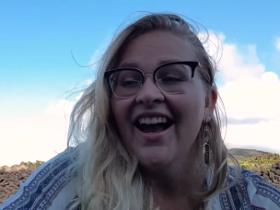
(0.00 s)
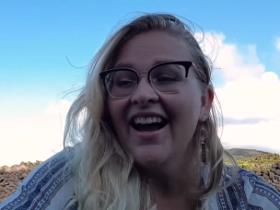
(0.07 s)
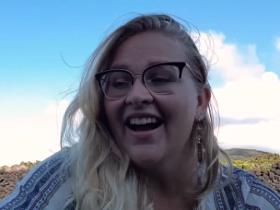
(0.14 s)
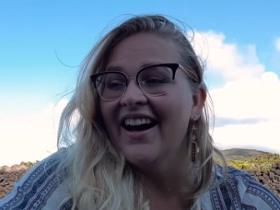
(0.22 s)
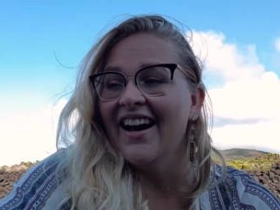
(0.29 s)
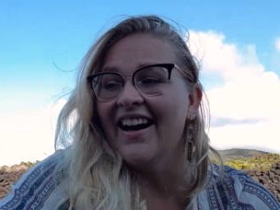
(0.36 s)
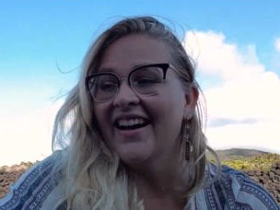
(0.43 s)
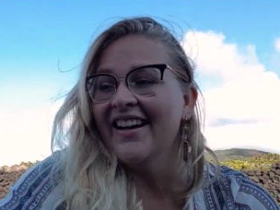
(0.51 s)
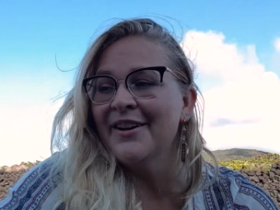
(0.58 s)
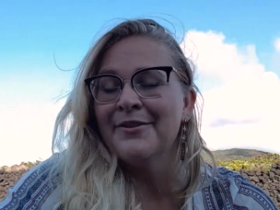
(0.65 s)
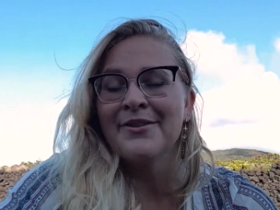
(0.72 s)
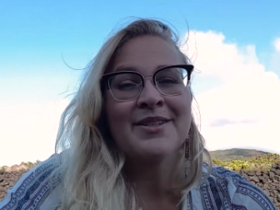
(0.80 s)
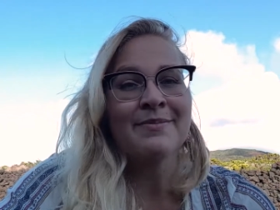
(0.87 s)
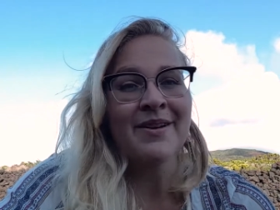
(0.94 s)
Uh, it
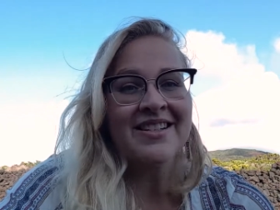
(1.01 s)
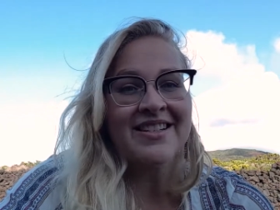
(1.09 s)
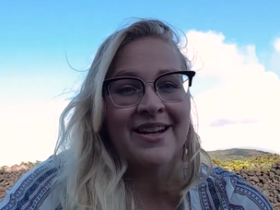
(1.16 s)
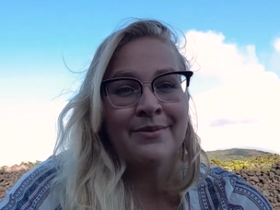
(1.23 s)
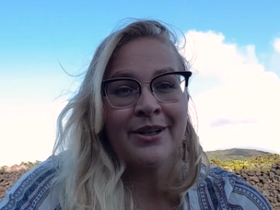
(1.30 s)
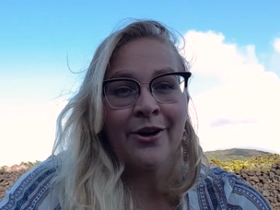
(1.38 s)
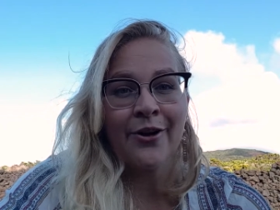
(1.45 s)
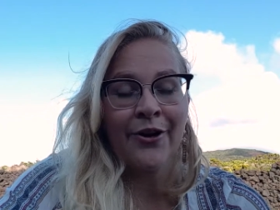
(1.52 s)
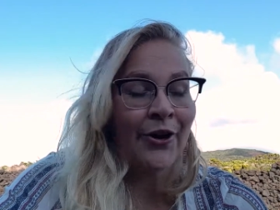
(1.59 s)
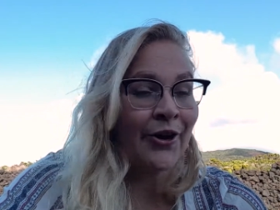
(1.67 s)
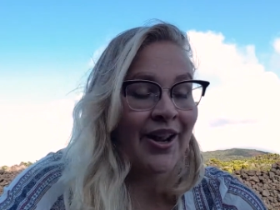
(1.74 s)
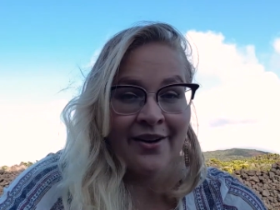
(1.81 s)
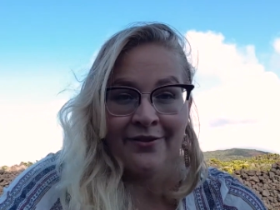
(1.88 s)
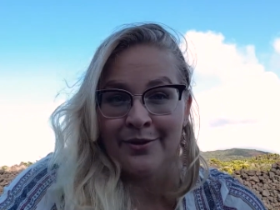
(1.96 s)
was a pandemic going
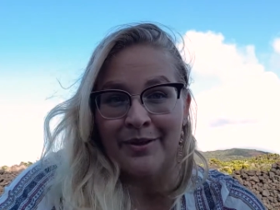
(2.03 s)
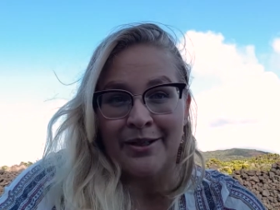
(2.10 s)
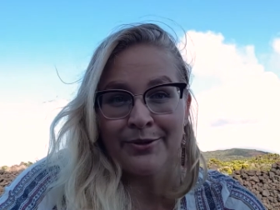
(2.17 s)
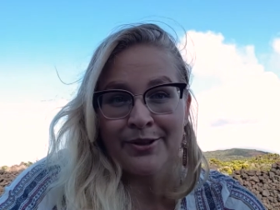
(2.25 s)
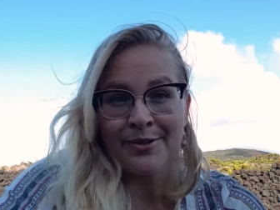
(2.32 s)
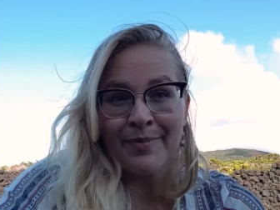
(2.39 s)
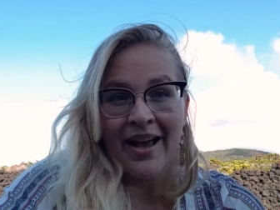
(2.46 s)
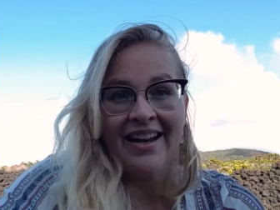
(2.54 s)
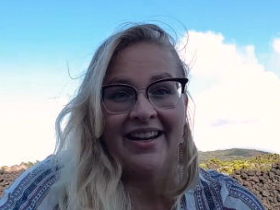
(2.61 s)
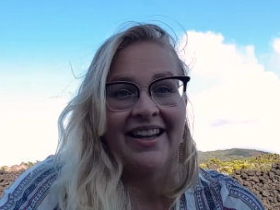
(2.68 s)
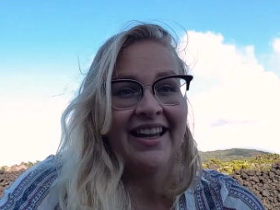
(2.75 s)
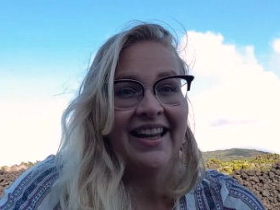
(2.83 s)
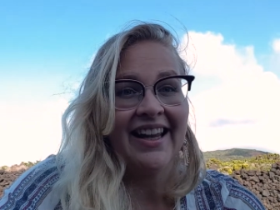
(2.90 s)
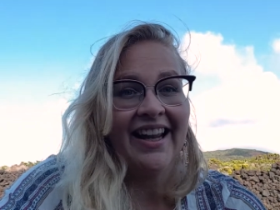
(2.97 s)
on, everybody was
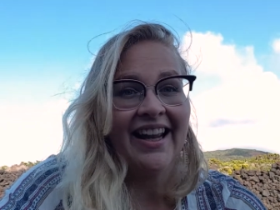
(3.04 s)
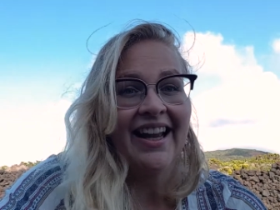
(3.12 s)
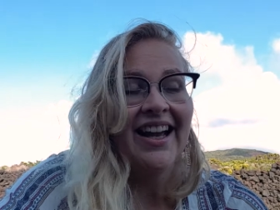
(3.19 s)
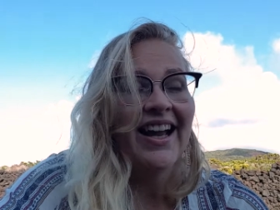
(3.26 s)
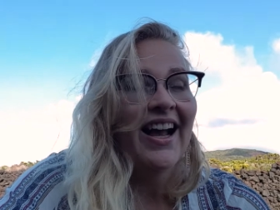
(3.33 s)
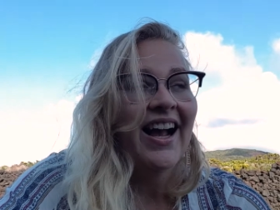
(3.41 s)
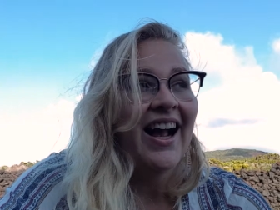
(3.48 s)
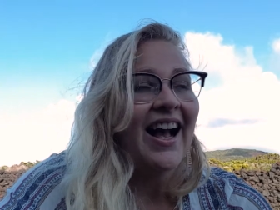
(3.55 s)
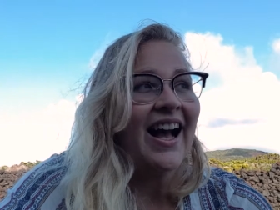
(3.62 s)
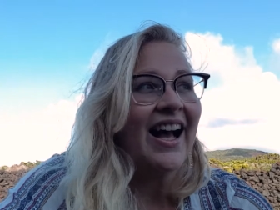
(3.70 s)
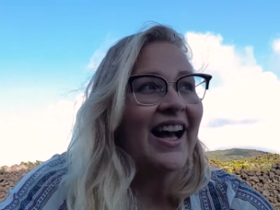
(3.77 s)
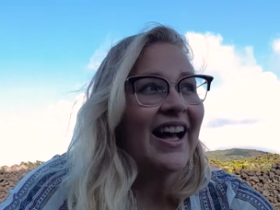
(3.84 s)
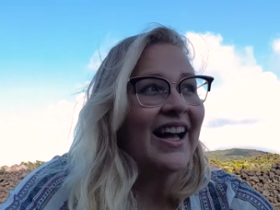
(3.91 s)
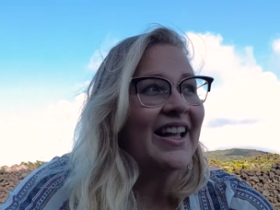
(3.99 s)
panicky.
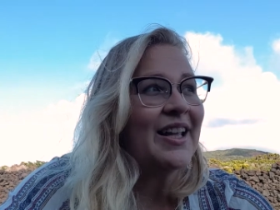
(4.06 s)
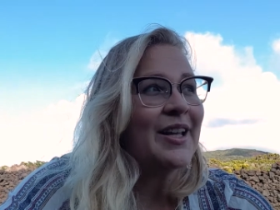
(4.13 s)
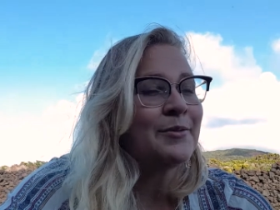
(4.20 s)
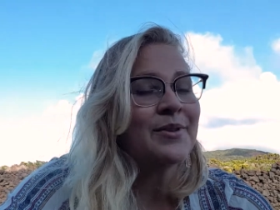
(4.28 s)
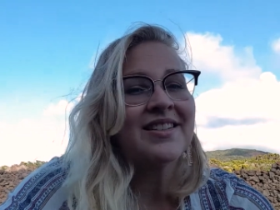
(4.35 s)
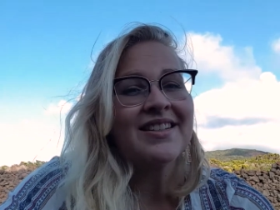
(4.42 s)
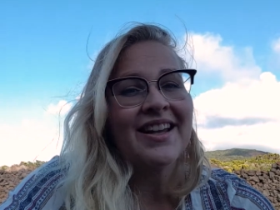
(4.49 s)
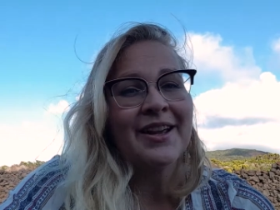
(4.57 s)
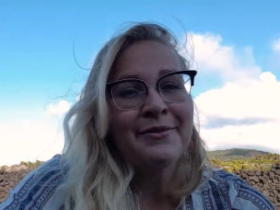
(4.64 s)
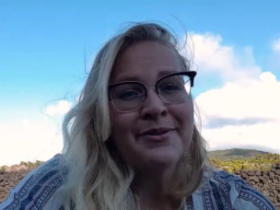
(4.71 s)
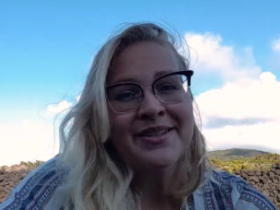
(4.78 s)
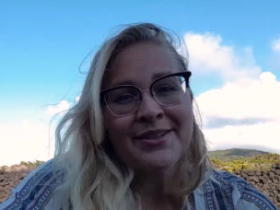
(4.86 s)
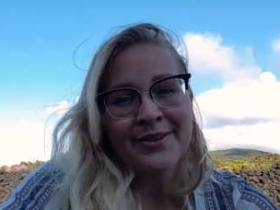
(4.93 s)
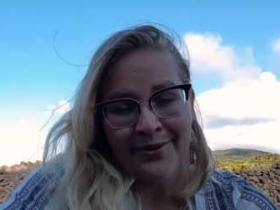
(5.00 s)
Uh, it was, it
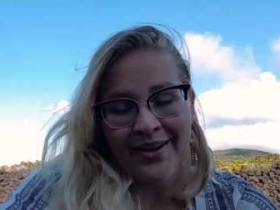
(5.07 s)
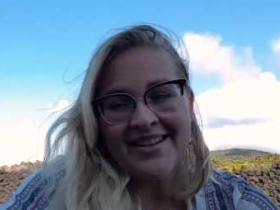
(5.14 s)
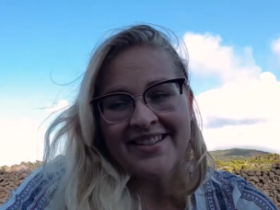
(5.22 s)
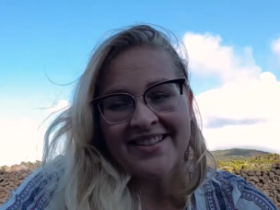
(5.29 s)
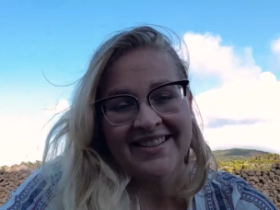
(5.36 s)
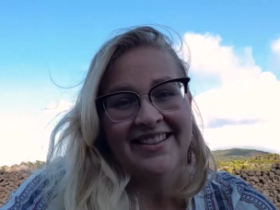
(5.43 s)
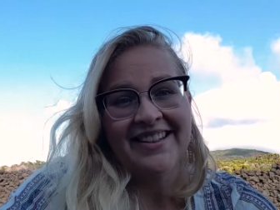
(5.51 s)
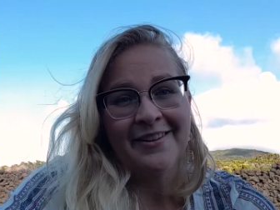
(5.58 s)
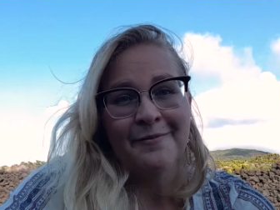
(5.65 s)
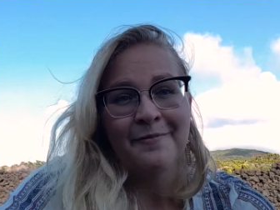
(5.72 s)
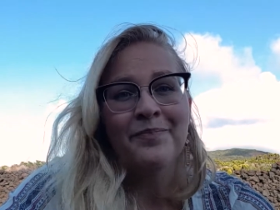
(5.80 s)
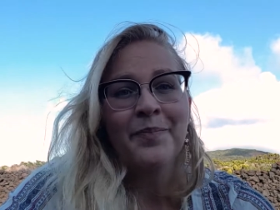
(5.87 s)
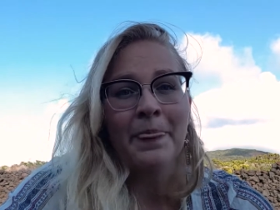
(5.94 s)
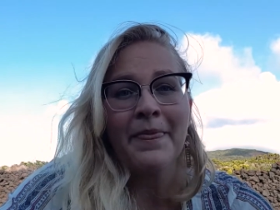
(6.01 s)
was crazy.
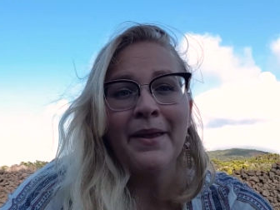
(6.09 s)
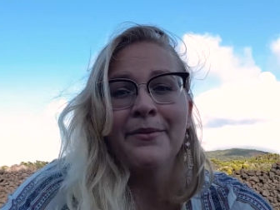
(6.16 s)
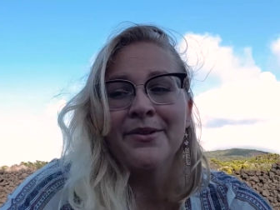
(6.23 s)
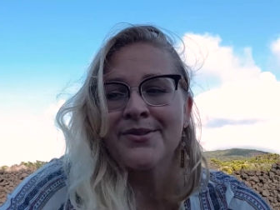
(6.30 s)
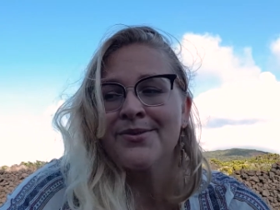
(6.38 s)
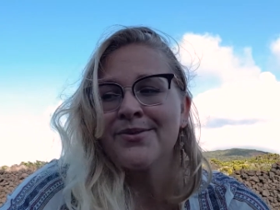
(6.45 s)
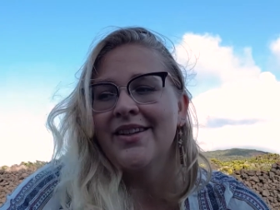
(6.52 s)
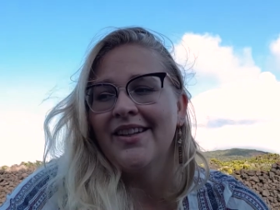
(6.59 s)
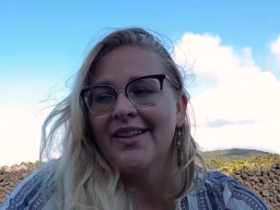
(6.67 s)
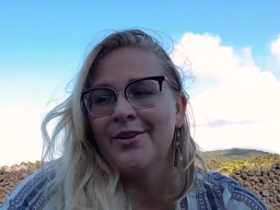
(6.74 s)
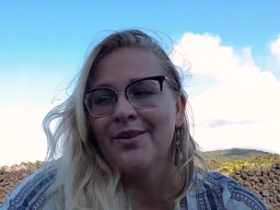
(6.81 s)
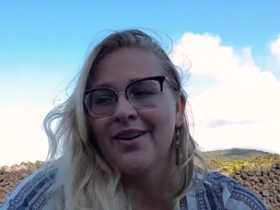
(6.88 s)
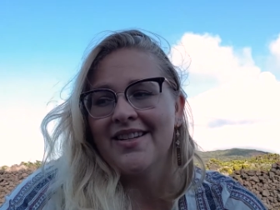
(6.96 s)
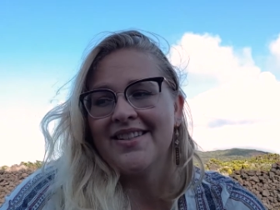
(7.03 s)
It was really
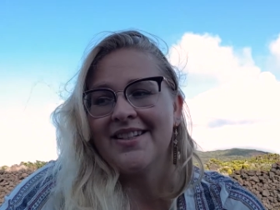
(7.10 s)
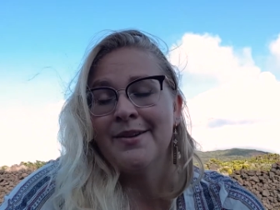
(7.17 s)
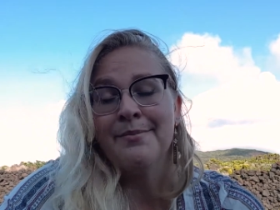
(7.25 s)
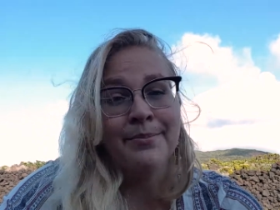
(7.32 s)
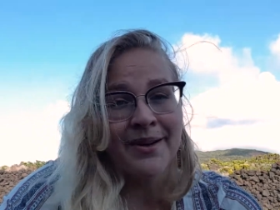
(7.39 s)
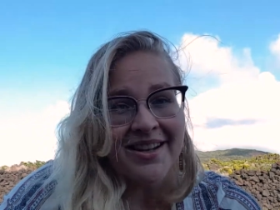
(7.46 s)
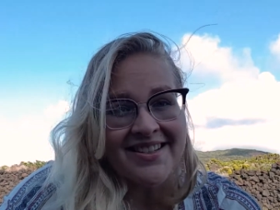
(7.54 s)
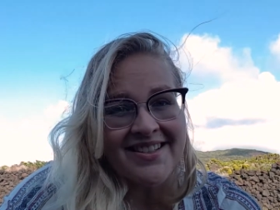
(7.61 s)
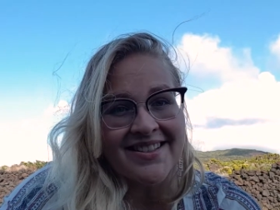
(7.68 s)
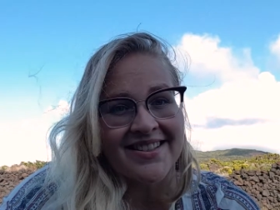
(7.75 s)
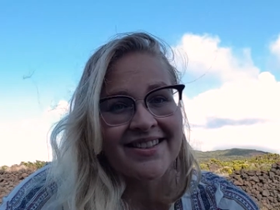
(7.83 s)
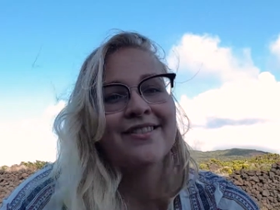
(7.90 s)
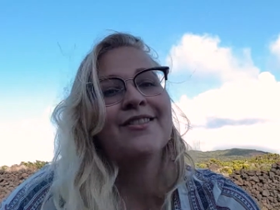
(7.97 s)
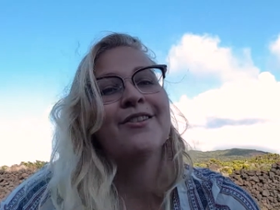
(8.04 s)
crazy, but
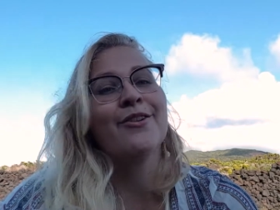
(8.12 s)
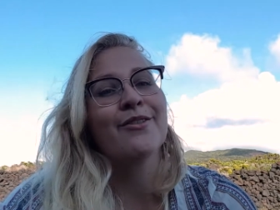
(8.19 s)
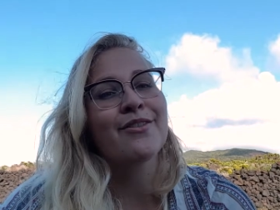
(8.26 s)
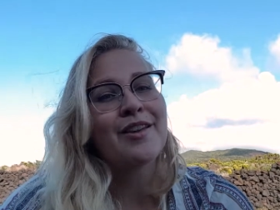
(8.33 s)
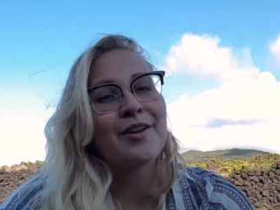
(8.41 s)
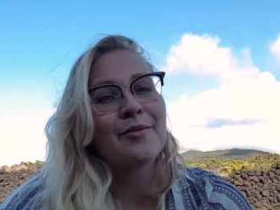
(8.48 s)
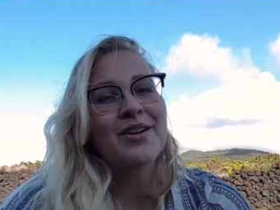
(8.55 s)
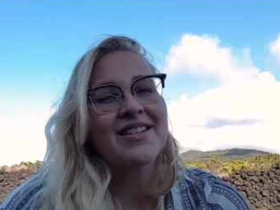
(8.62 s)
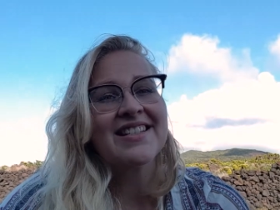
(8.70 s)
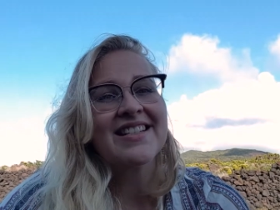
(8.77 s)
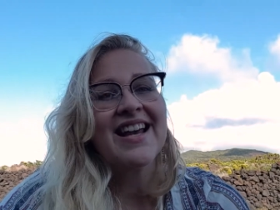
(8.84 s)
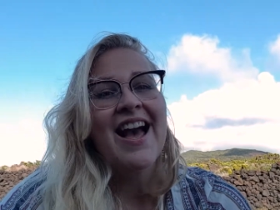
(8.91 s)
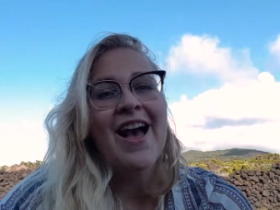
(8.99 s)
the good thing was,